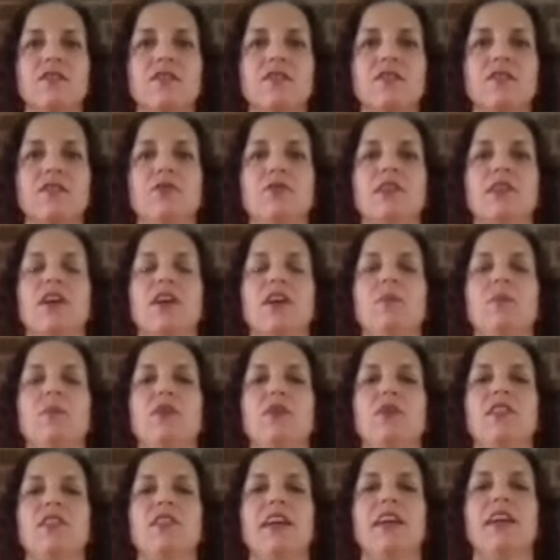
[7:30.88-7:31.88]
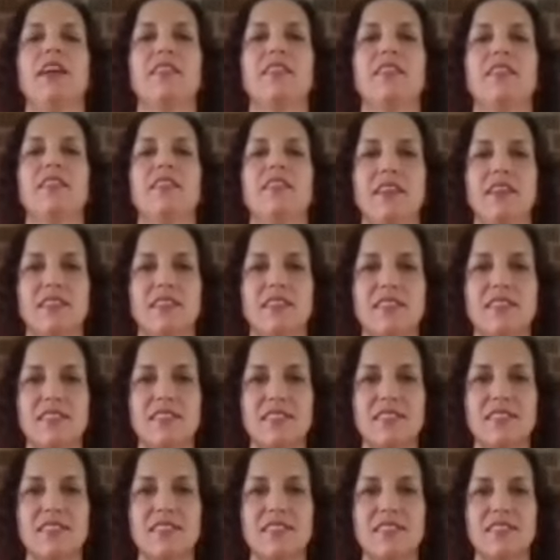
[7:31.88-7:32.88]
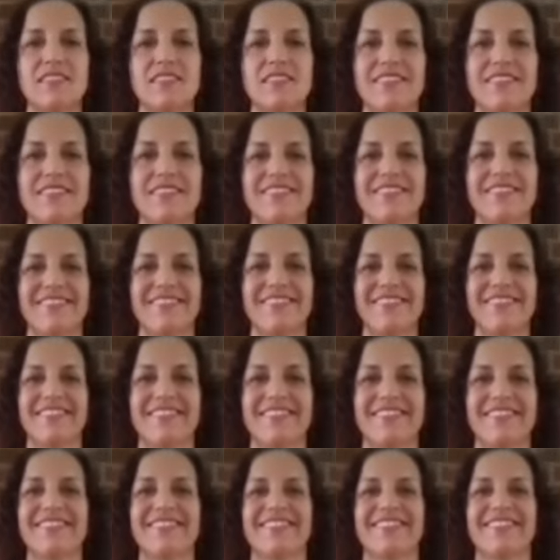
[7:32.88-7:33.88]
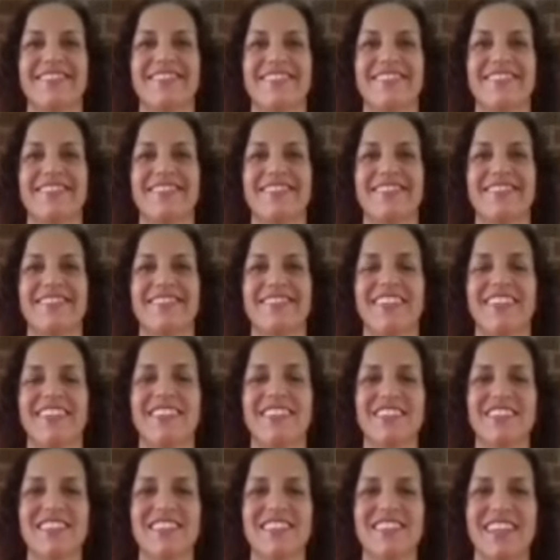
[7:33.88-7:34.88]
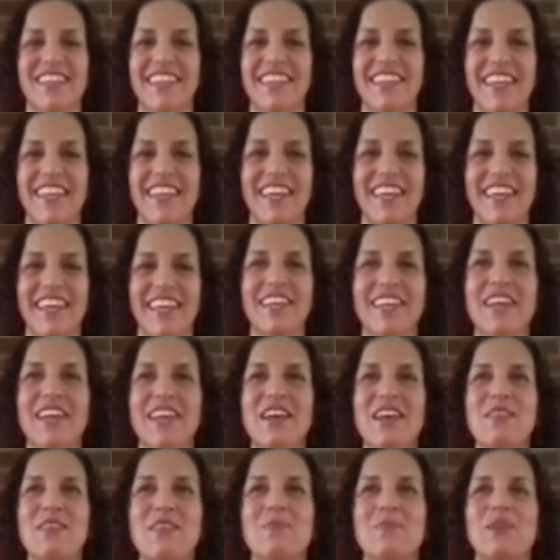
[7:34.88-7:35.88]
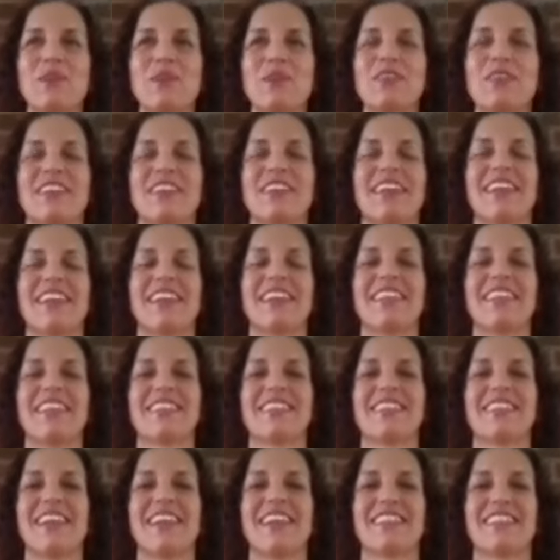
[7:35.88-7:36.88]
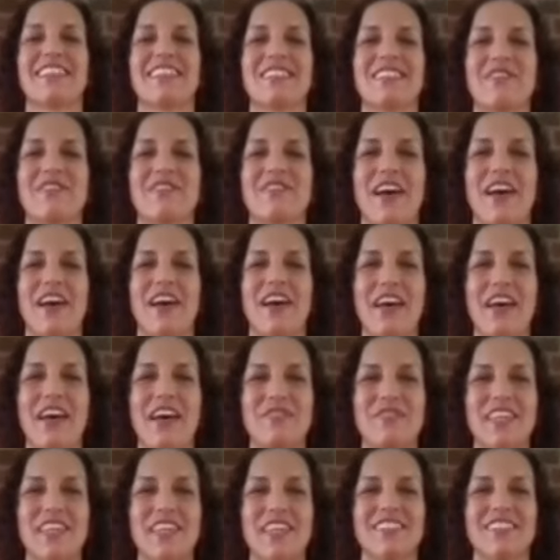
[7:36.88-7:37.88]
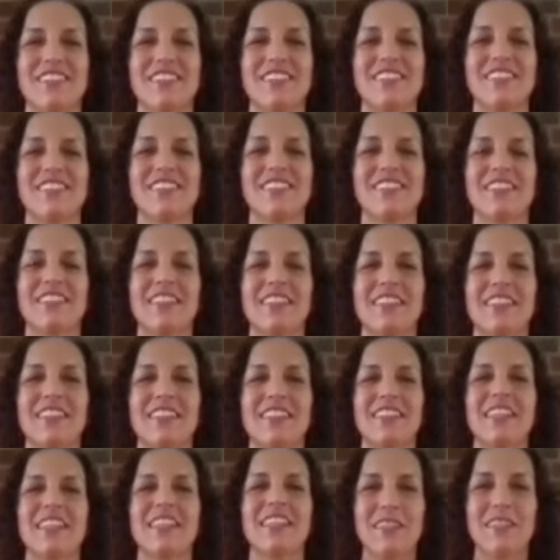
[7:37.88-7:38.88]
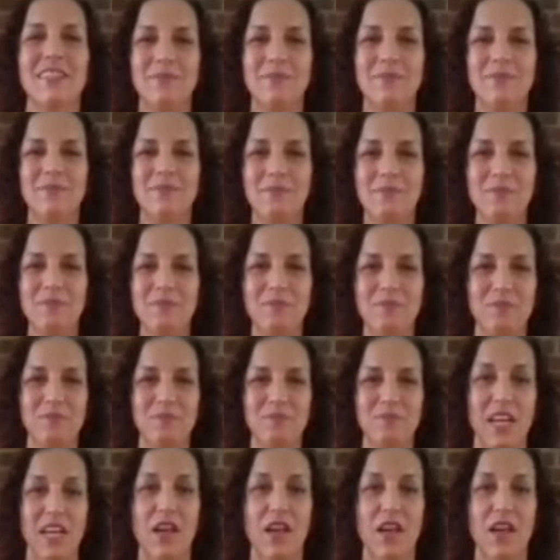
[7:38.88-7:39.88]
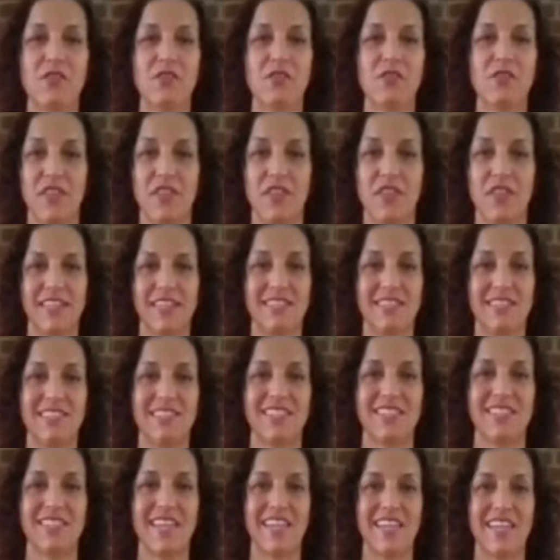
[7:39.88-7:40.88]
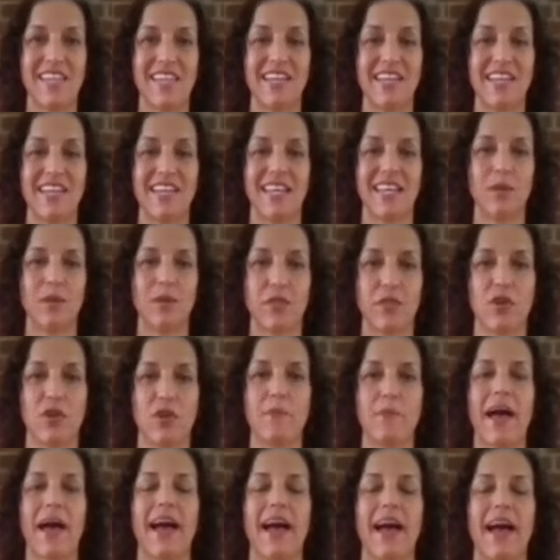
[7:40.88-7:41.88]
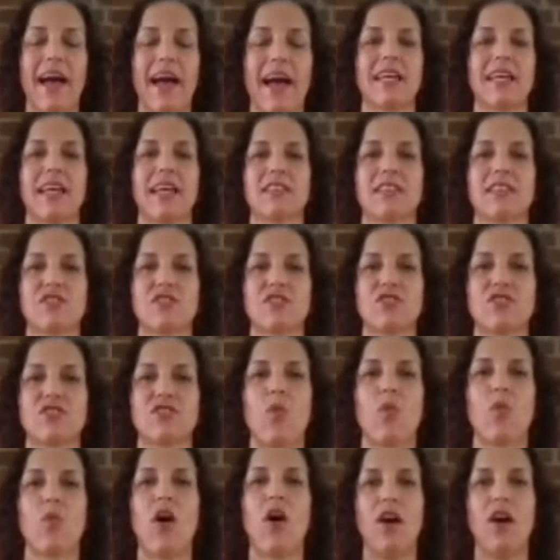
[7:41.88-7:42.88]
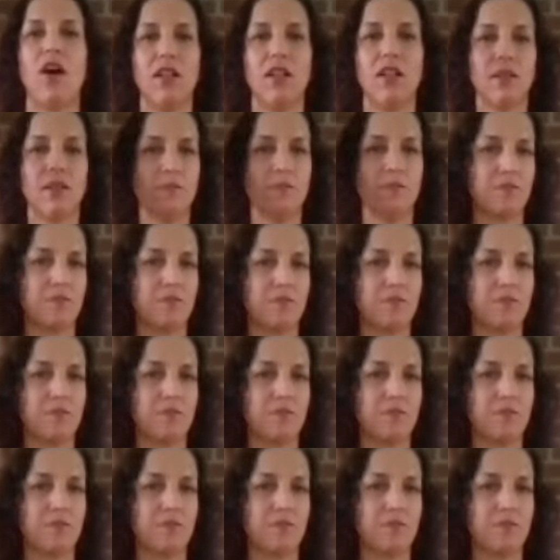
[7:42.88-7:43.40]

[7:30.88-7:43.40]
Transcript: Do a couple like this. It looks silly, but you can get the sense of how that feels. Another thing is standing with your back against a wall